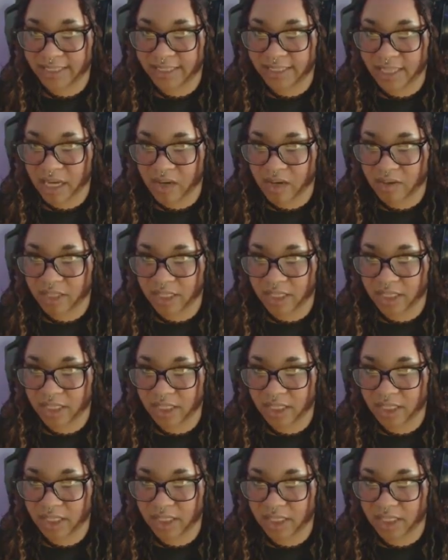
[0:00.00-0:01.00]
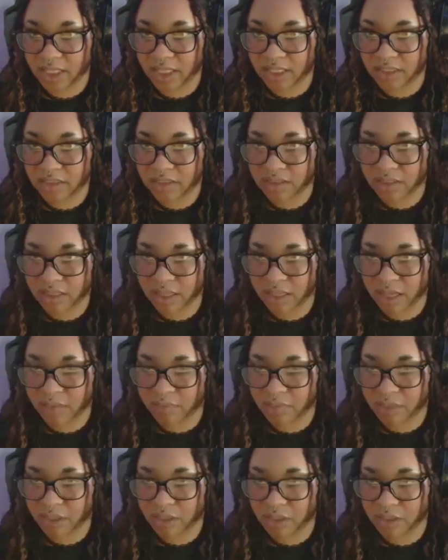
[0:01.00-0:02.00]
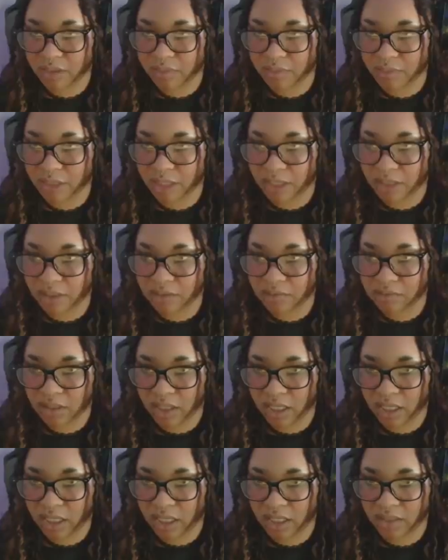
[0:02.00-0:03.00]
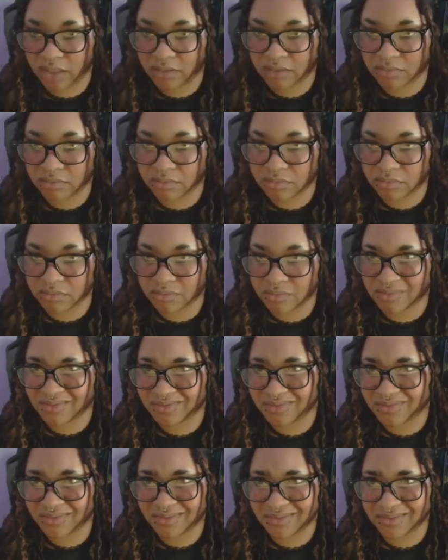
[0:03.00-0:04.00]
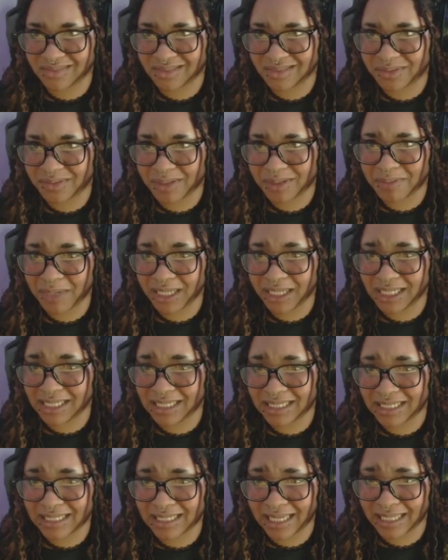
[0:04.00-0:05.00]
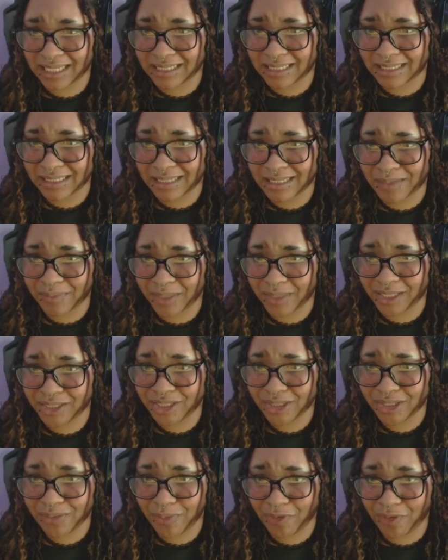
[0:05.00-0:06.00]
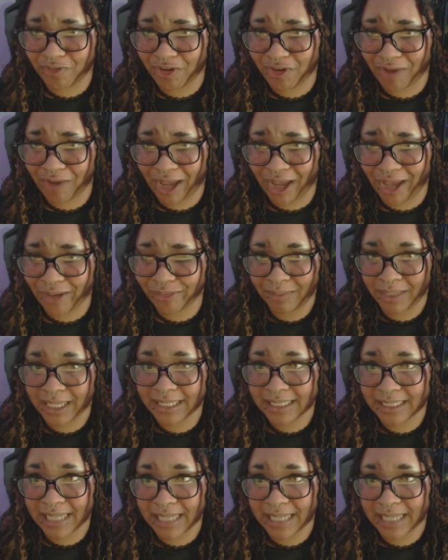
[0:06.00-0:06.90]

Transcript: doubt he can get to that mirror, but again, if somebody needs to get to something, just move it around. Because in